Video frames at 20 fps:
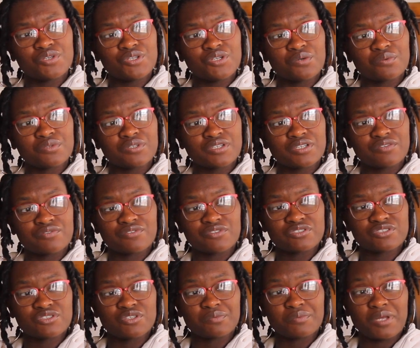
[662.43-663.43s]
were looking for
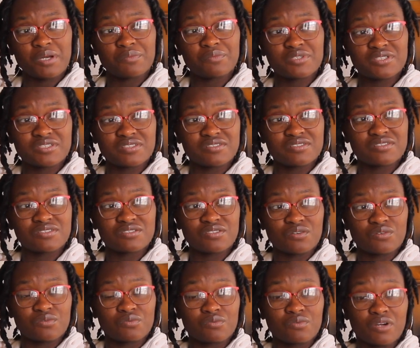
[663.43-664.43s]
a soap that wasn't
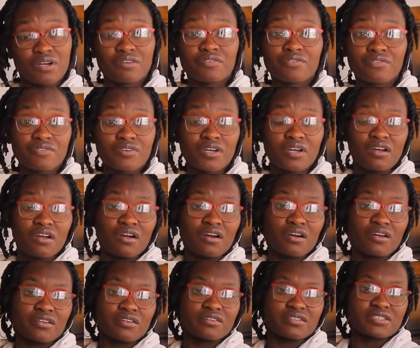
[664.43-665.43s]
so rough
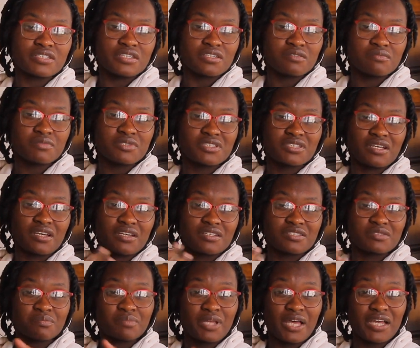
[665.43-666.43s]
on your skin
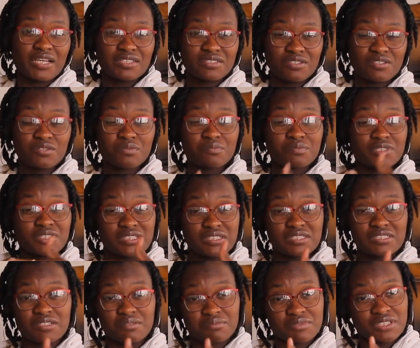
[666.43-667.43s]
besides black soap, this
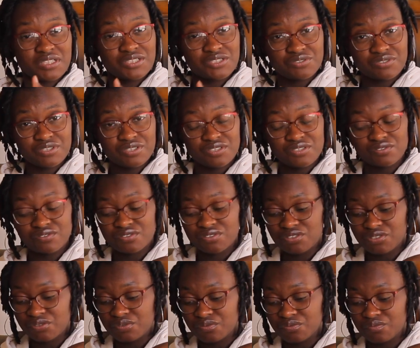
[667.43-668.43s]
is something that you can use
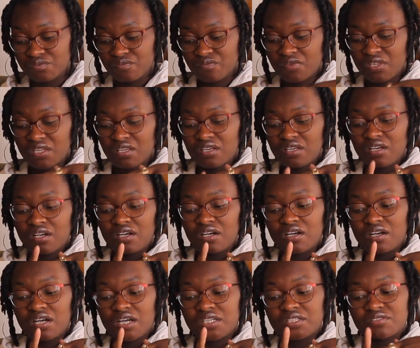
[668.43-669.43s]
too.
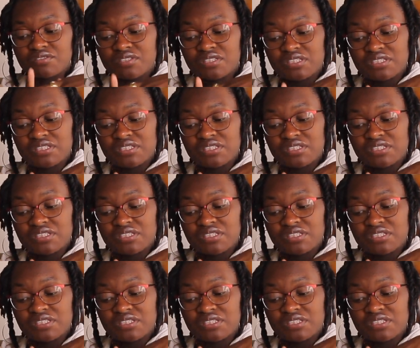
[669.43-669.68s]
I use